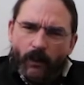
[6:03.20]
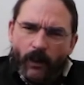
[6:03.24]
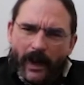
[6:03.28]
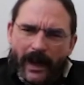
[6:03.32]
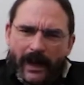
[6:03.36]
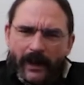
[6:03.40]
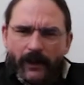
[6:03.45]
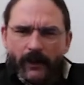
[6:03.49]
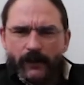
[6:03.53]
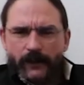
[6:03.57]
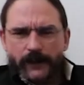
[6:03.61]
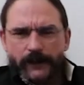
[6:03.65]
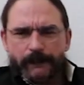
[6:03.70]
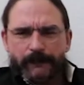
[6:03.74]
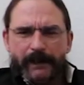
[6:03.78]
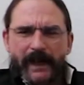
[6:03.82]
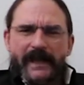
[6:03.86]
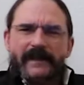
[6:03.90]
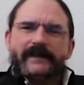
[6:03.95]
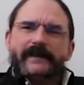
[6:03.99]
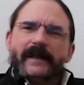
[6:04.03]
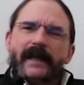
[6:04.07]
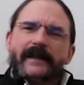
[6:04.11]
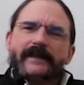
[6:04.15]
where
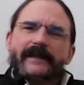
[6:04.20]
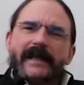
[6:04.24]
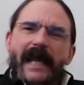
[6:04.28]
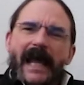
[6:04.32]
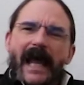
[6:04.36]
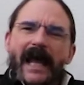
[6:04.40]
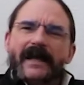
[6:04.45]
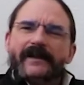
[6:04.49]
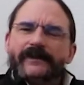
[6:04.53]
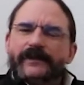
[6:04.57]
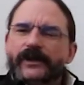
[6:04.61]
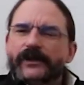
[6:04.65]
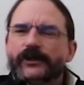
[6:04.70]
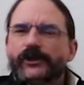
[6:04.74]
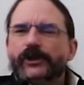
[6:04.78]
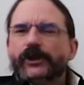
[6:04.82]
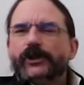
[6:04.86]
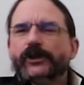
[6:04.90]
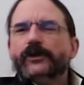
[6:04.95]
SpaceX has this